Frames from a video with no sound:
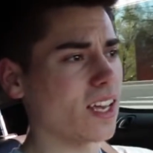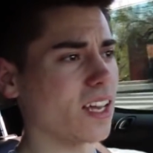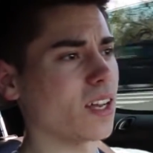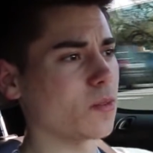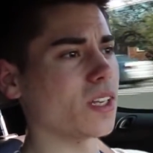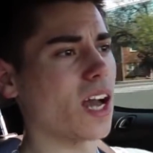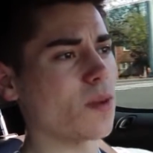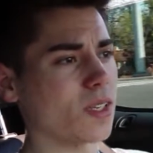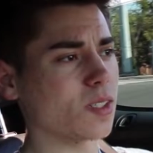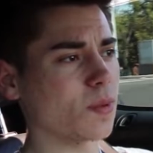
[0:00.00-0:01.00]
and I would
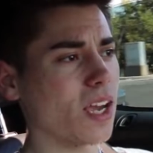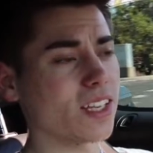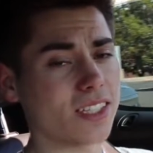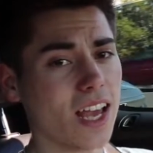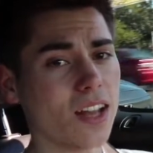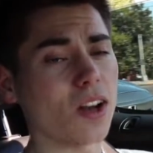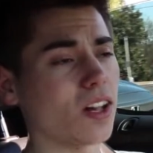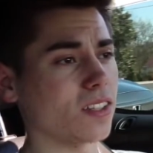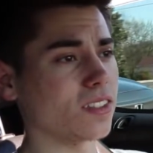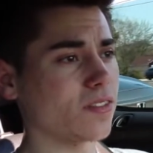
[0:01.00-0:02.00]
not be surprised at
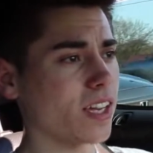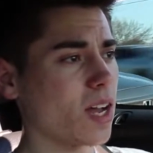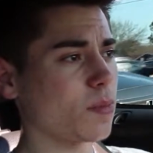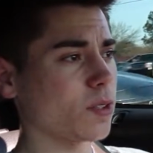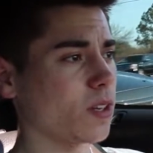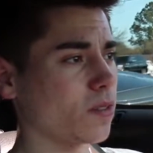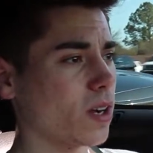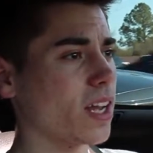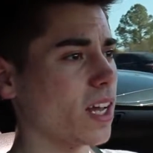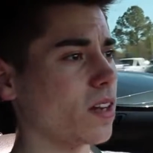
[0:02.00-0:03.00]
all if I got pulled over
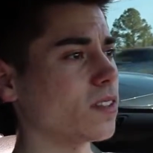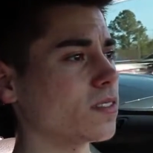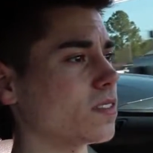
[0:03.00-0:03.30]
right now.